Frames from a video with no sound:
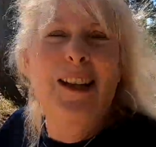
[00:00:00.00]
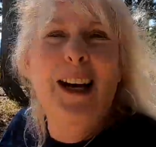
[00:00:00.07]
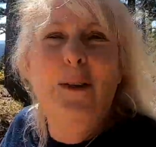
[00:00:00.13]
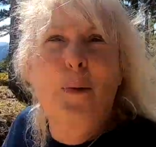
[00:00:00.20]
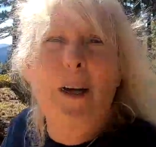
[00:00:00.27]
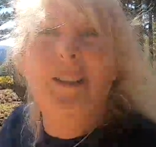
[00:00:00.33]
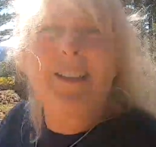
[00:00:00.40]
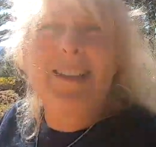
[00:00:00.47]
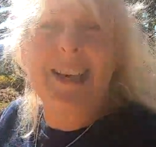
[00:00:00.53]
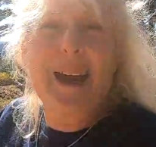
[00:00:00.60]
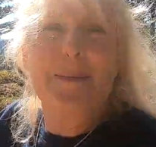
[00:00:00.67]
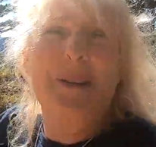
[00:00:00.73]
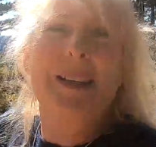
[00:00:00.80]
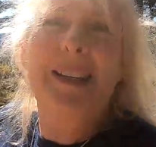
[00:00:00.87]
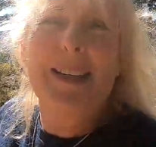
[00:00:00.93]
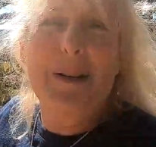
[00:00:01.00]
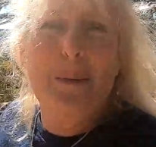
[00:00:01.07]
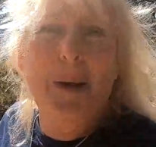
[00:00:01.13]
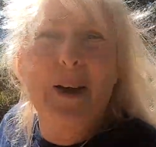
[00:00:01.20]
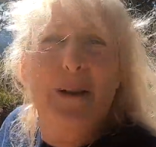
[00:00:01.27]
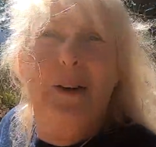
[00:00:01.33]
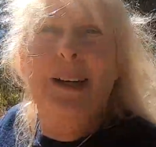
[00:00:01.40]
I'd want to attempt it in a
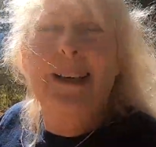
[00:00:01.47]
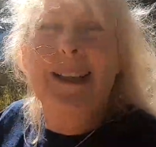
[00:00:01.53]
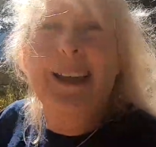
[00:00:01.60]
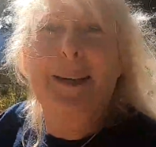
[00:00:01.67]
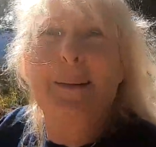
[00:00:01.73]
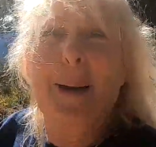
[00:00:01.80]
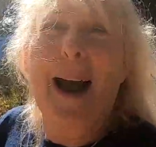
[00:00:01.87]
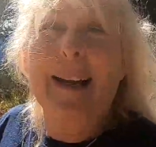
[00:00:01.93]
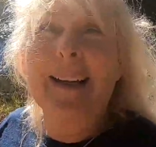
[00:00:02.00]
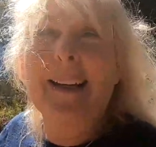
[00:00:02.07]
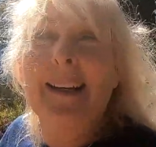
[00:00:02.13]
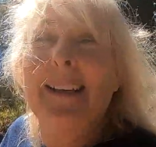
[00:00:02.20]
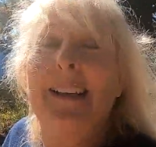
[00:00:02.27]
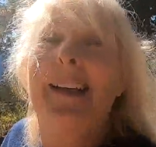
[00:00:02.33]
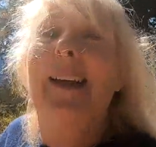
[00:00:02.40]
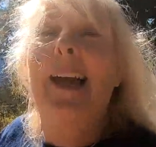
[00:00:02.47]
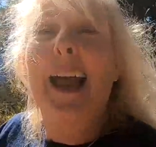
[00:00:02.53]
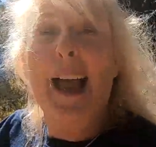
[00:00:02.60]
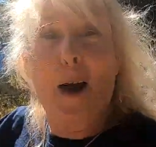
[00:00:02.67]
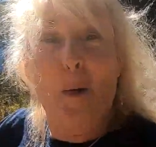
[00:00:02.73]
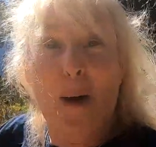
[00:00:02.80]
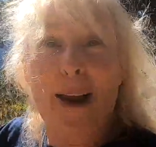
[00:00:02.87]
big rig like mine.
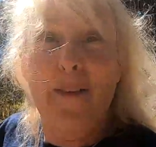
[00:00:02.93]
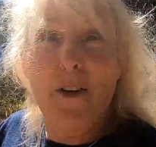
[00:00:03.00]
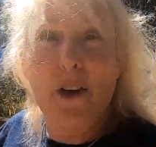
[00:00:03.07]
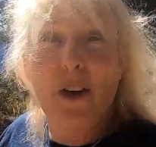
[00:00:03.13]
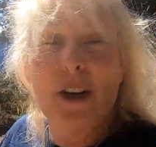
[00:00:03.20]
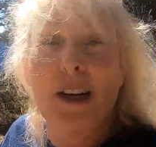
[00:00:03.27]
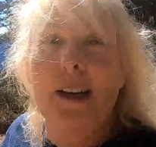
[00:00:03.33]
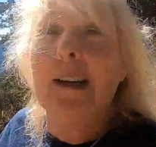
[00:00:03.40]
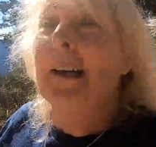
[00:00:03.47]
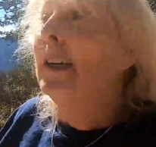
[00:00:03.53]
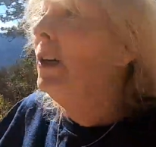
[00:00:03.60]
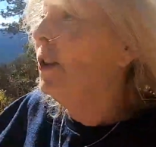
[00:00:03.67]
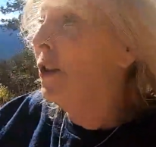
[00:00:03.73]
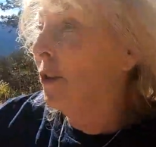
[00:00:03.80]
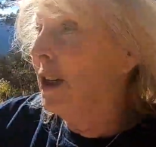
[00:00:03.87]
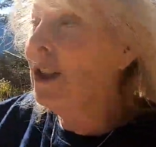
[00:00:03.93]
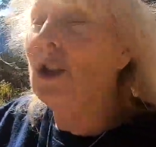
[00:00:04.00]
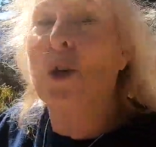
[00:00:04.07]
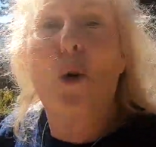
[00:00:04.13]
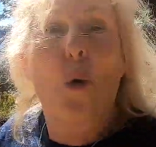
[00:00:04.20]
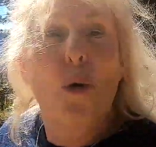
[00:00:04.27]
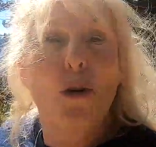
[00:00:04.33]
However, there is a
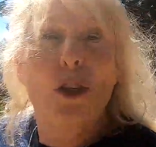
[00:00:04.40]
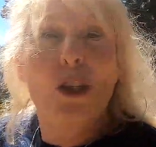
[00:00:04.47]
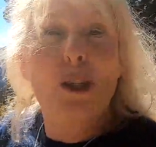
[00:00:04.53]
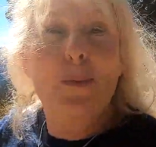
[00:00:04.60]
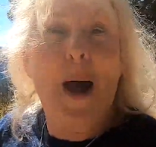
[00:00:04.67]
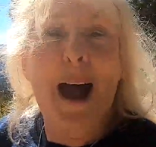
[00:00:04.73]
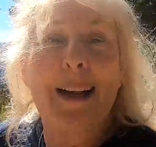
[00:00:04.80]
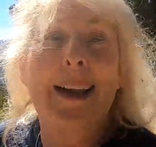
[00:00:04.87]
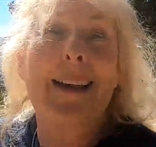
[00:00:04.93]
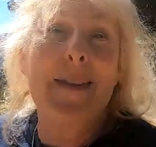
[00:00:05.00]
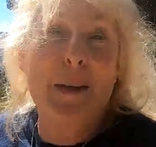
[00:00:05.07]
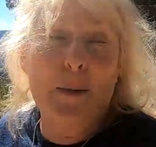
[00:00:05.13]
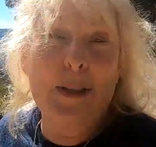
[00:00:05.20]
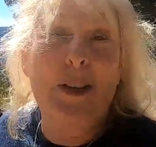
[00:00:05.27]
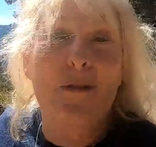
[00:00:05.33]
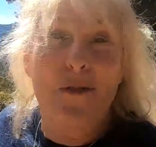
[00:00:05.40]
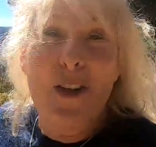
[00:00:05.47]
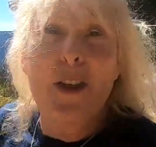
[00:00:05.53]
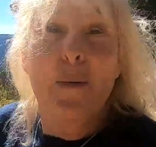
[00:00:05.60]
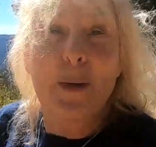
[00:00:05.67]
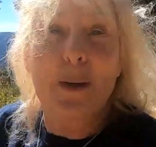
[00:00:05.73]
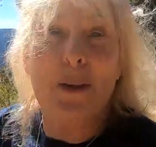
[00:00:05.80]
gorgeous spot and there was a
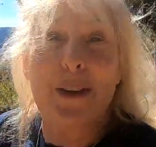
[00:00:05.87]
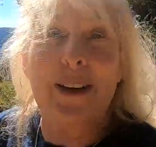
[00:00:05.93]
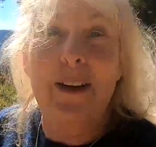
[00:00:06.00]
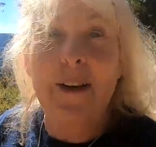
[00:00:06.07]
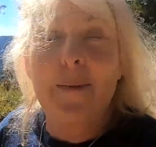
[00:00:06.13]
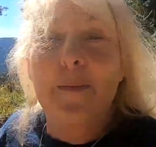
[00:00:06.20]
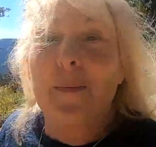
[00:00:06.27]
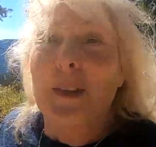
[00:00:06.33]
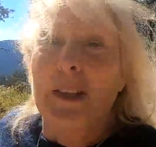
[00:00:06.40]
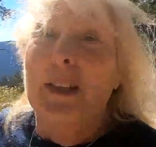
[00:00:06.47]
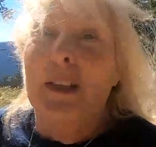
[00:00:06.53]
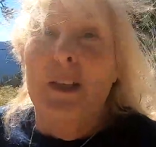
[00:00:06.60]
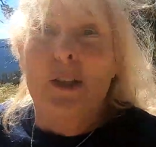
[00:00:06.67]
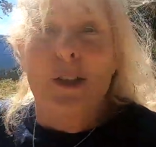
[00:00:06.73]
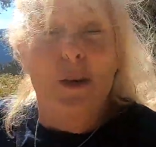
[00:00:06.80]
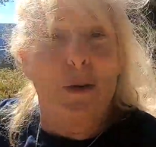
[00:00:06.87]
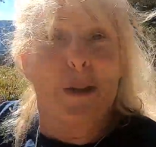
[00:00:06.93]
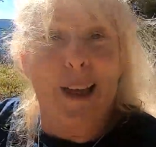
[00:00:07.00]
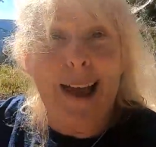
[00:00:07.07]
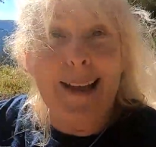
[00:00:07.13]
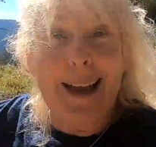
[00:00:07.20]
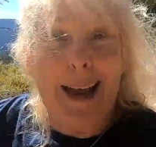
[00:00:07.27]
fifth wheel there. So
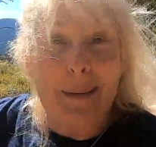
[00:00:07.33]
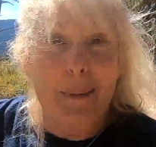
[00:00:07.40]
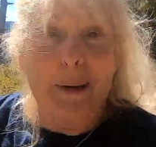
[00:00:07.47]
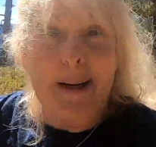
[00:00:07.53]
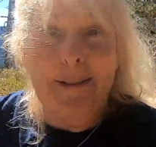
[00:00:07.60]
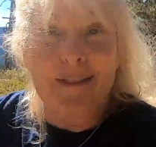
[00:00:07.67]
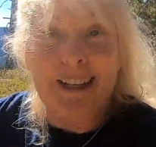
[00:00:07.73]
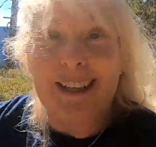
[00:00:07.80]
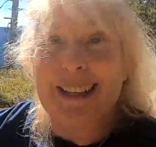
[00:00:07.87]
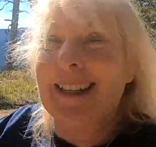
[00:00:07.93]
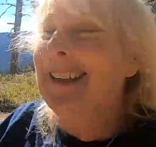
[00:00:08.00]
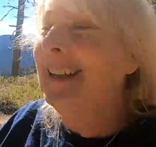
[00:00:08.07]
that guy braved it.